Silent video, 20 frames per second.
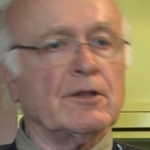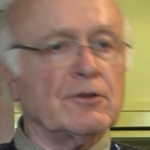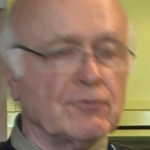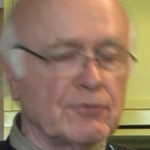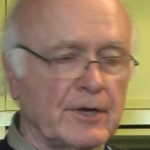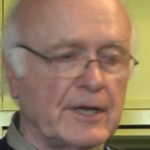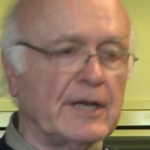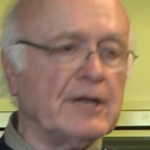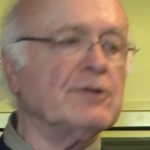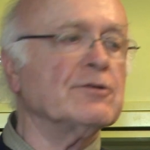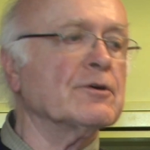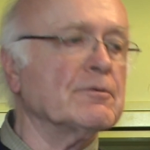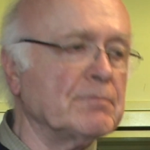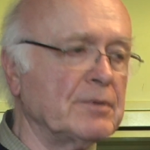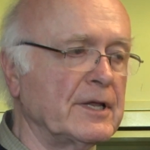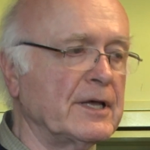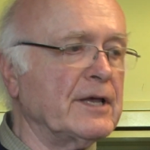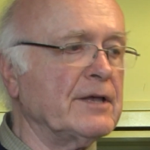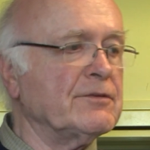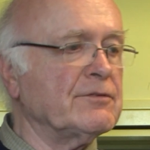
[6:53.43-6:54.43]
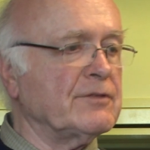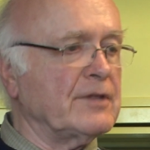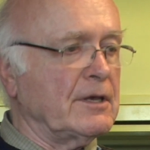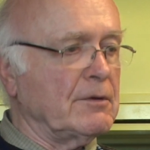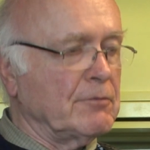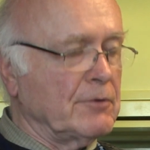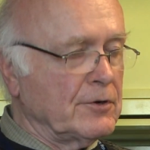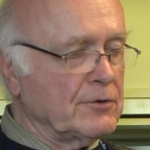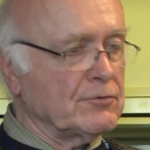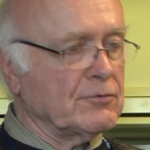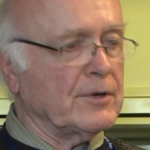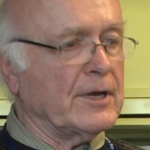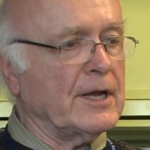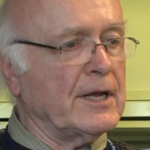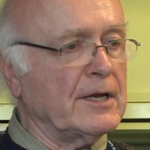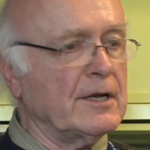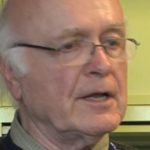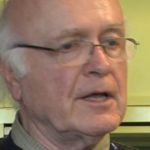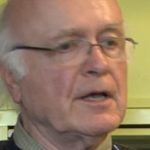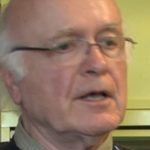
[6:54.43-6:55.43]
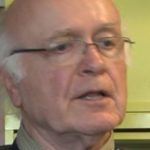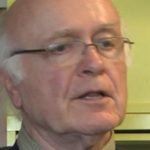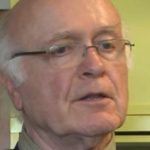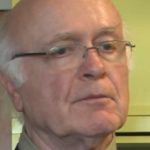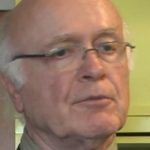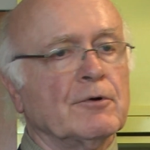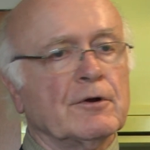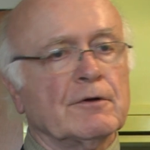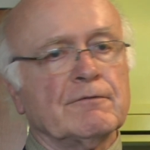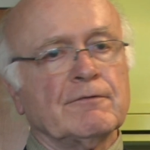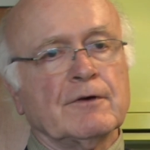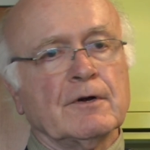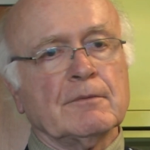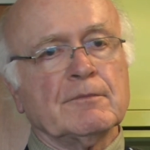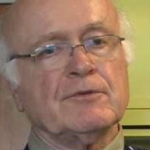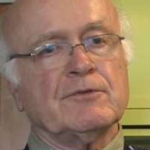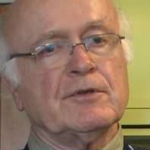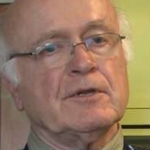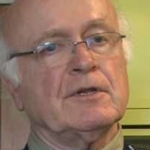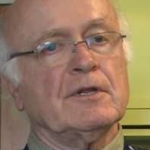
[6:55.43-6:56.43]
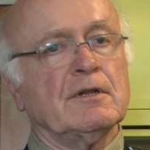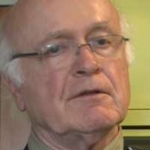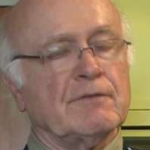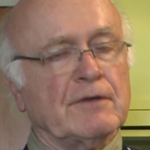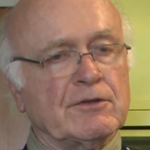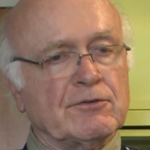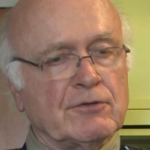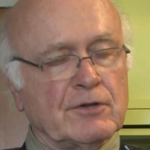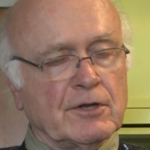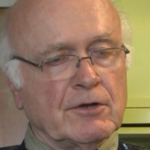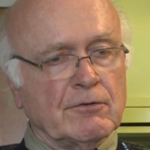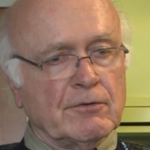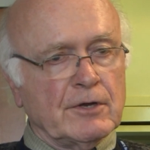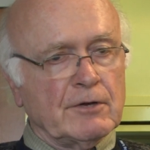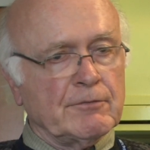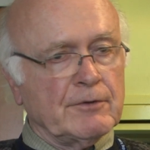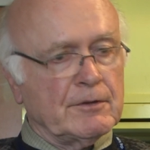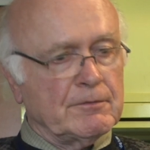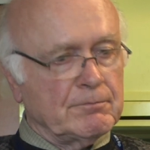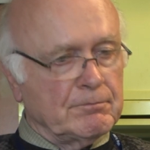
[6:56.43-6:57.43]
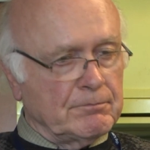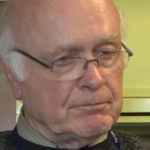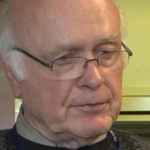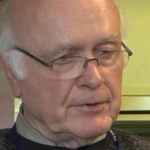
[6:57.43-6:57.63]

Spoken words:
The training took place, they were trained, the Board of Pharmacy did eventually agree.